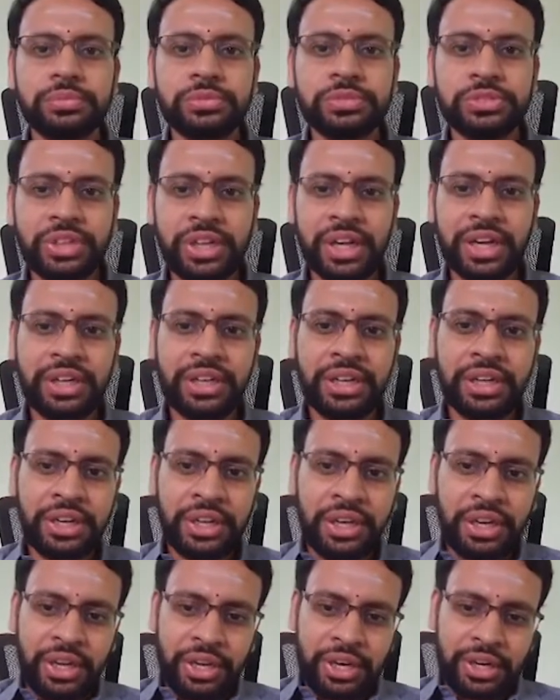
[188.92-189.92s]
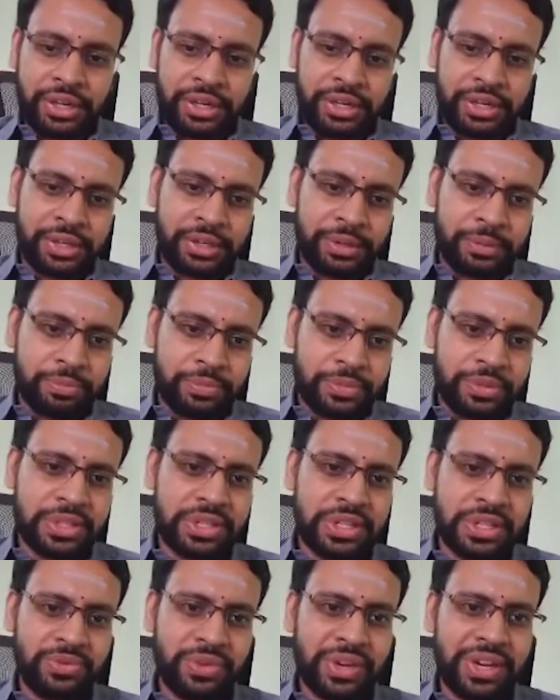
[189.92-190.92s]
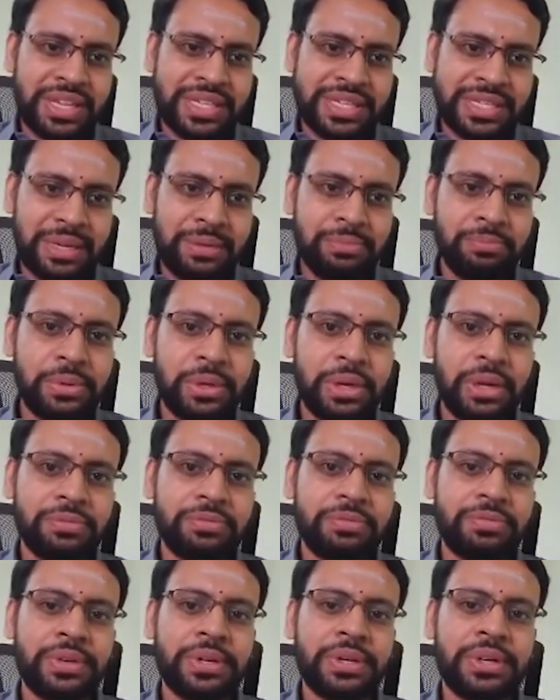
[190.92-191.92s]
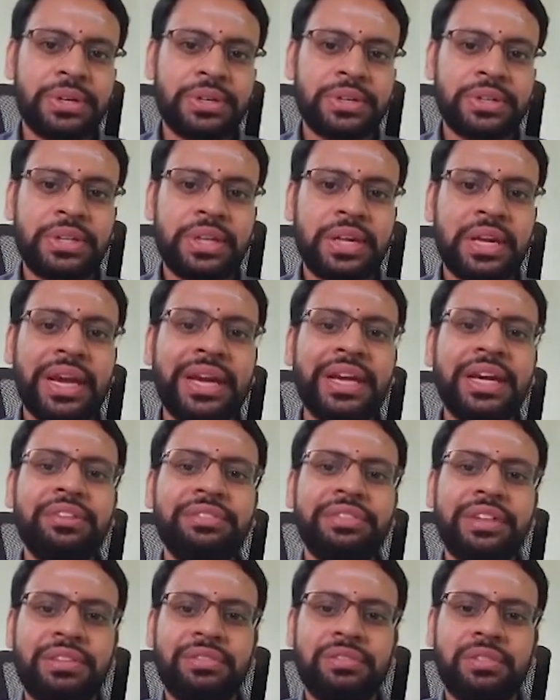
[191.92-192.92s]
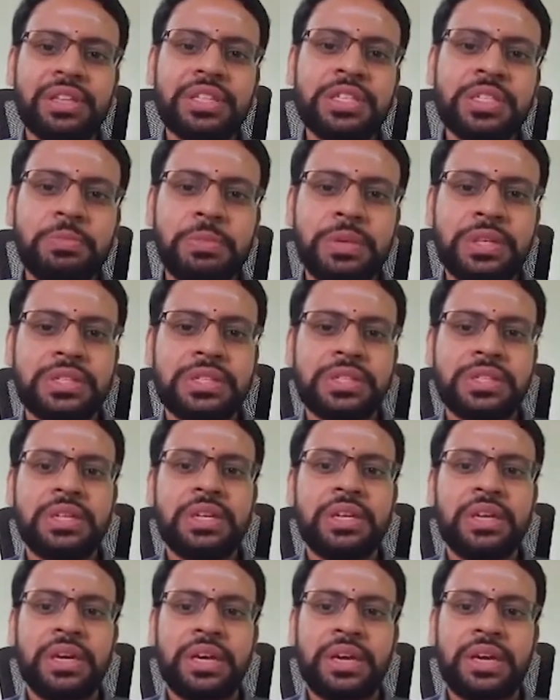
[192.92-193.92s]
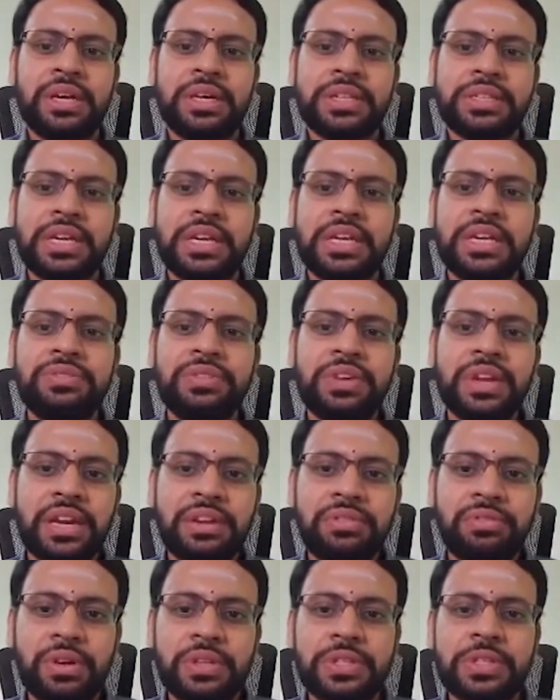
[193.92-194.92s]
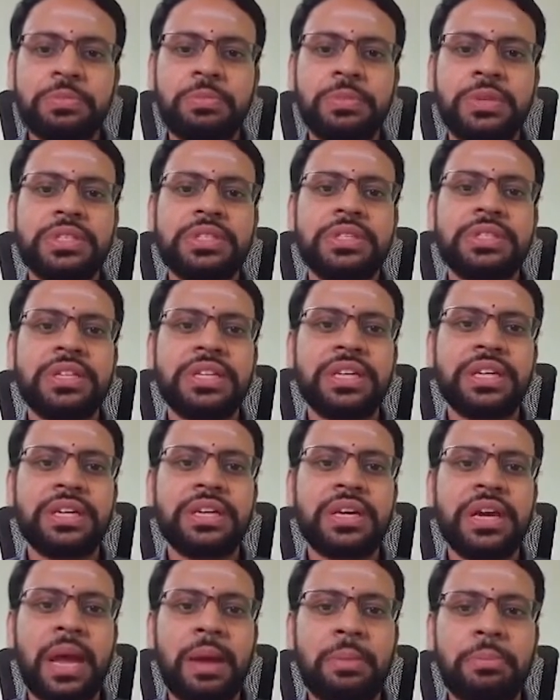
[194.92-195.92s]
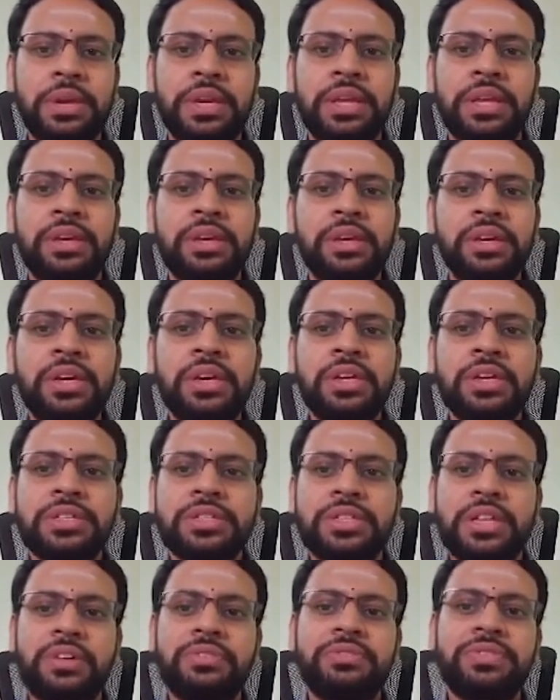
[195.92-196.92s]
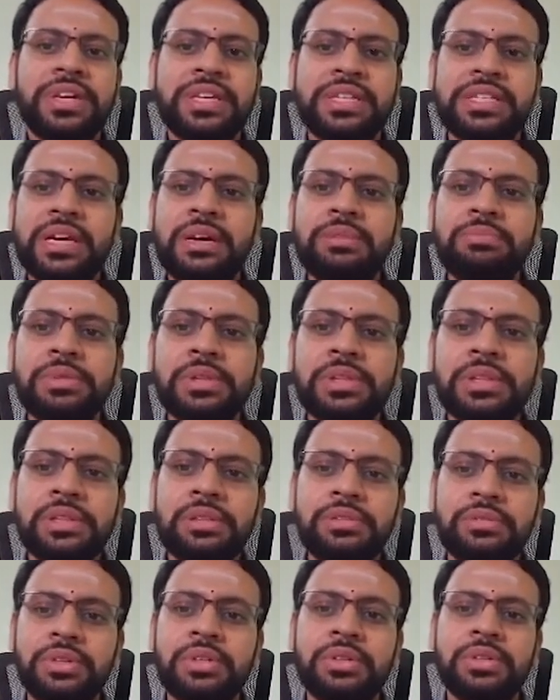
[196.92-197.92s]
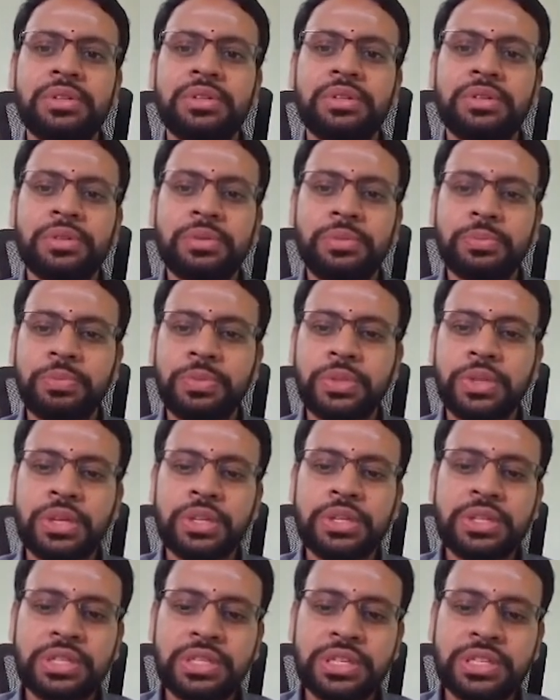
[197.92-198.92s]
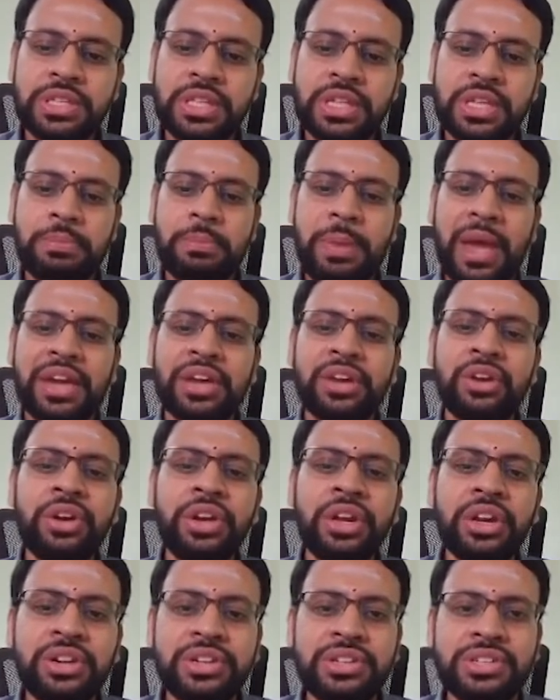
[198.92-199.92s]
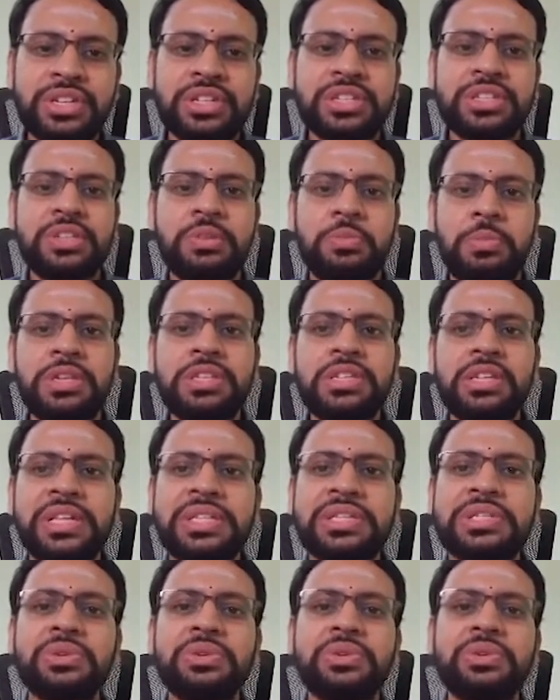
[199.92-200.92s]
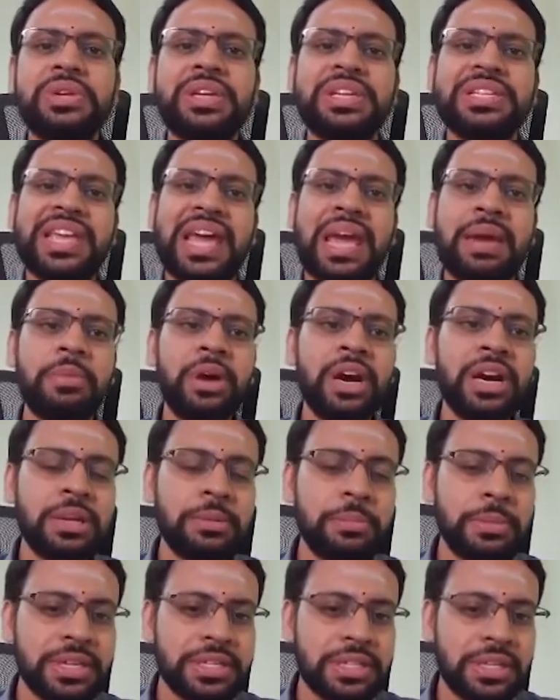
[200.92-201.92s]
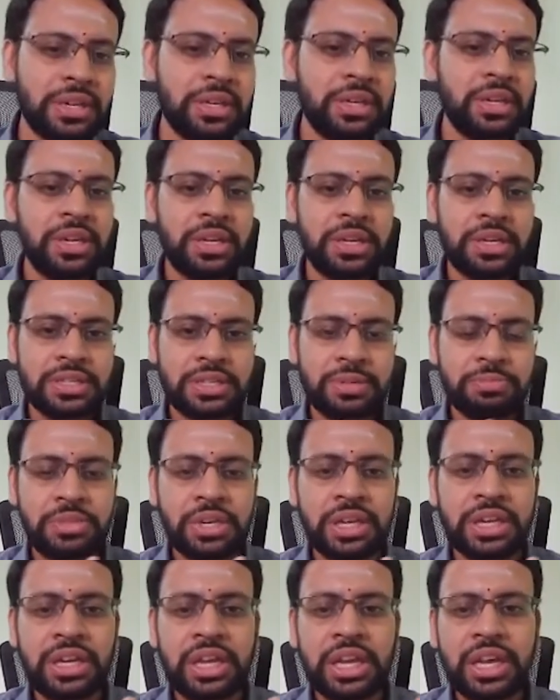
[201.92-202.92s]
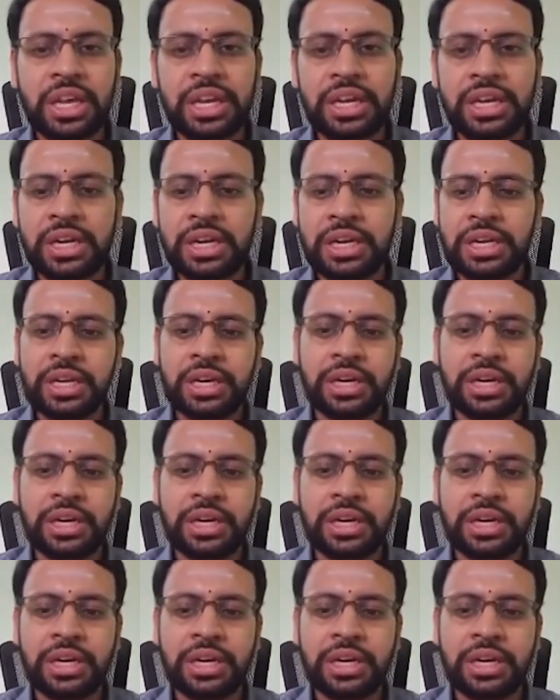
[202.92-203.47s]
right? This is one example of the kind of advancements, scientific advancements that are happening. Say, for example, this is the magnetic resonance image, also known as MR imaging, something taken at,